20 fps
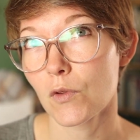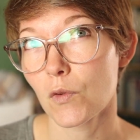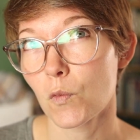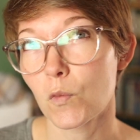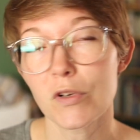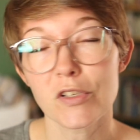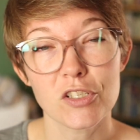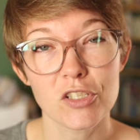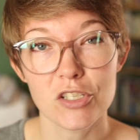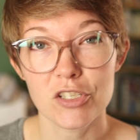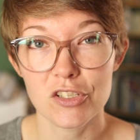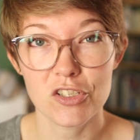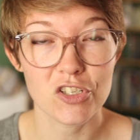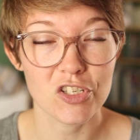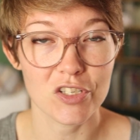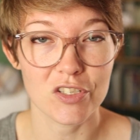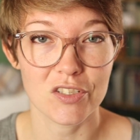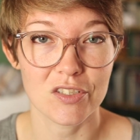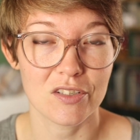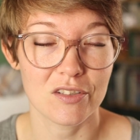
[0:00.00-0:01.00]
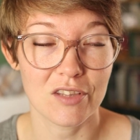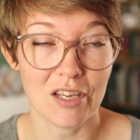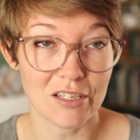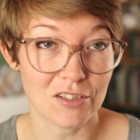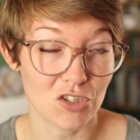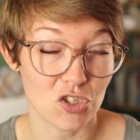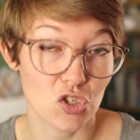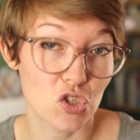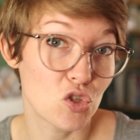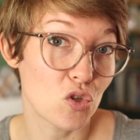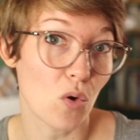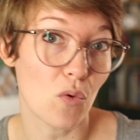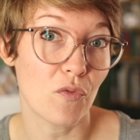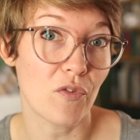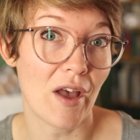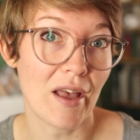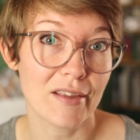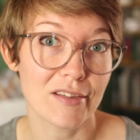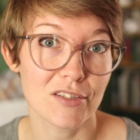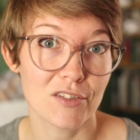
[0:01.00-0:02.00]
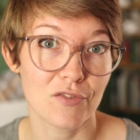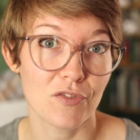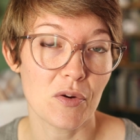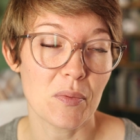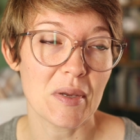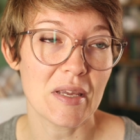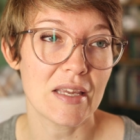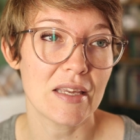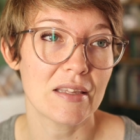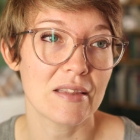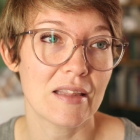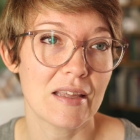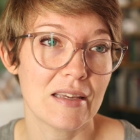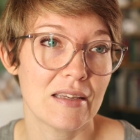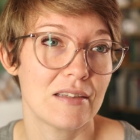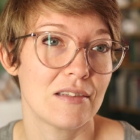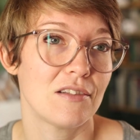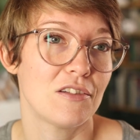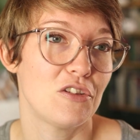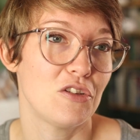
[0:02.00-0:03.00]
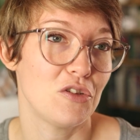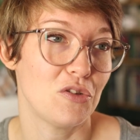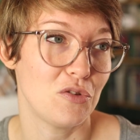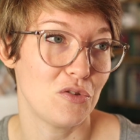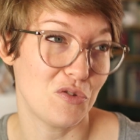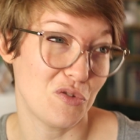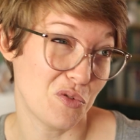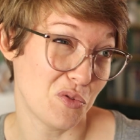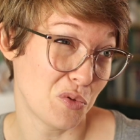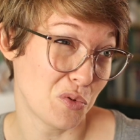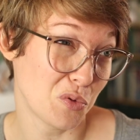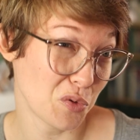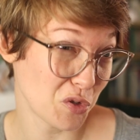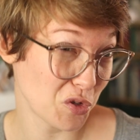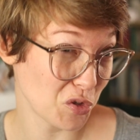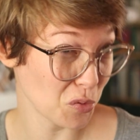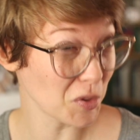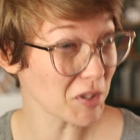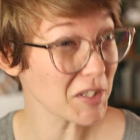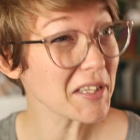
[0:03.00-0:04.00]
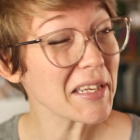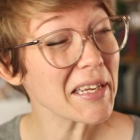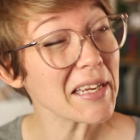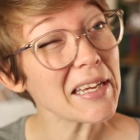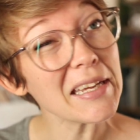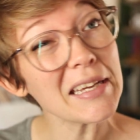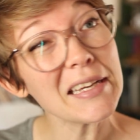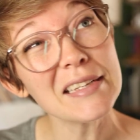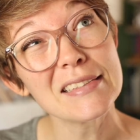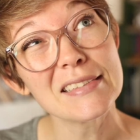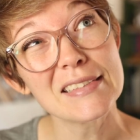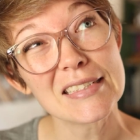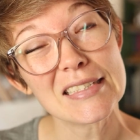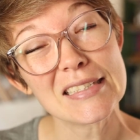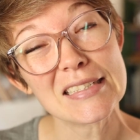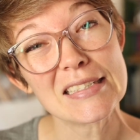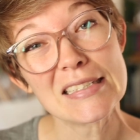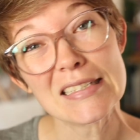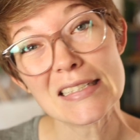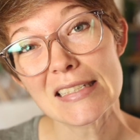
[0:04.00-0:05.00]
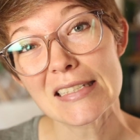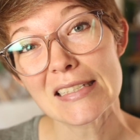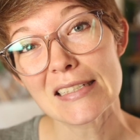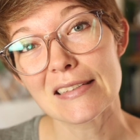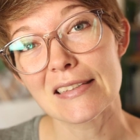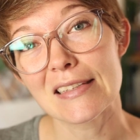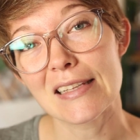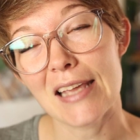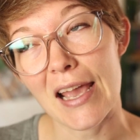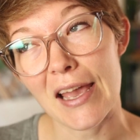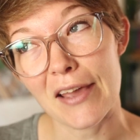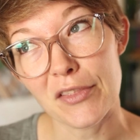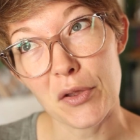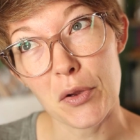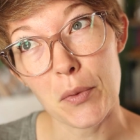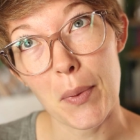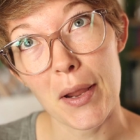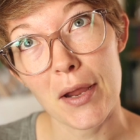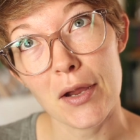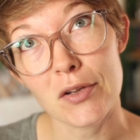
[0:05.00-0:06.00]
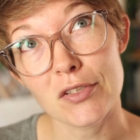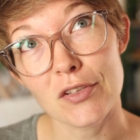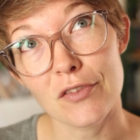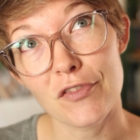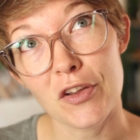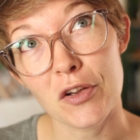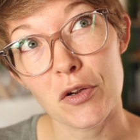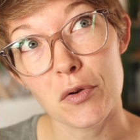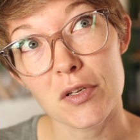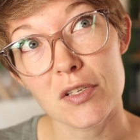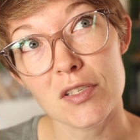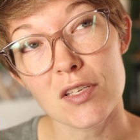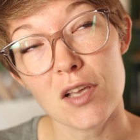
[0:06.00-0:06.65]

which just, that's so fast for me. Like usually the other pairs of fingering